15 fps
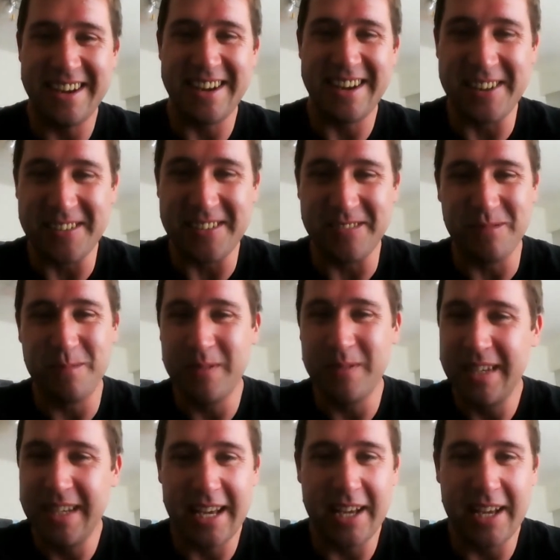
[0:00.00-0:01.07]

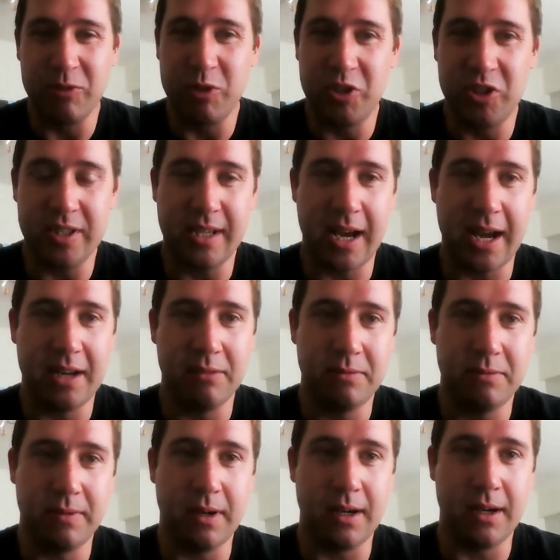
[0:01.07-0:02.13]
It was just
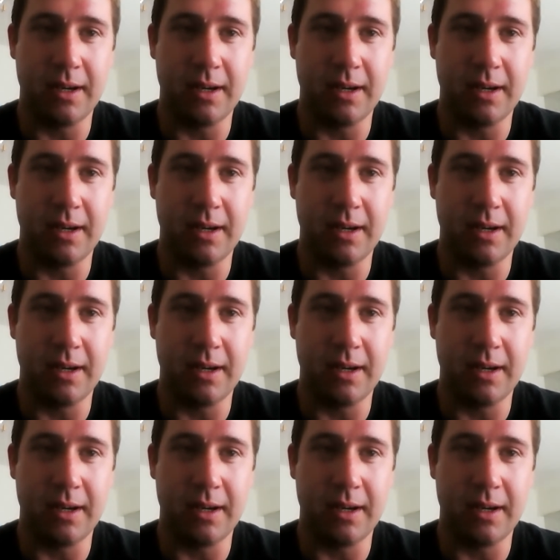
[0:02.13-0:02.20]
kind of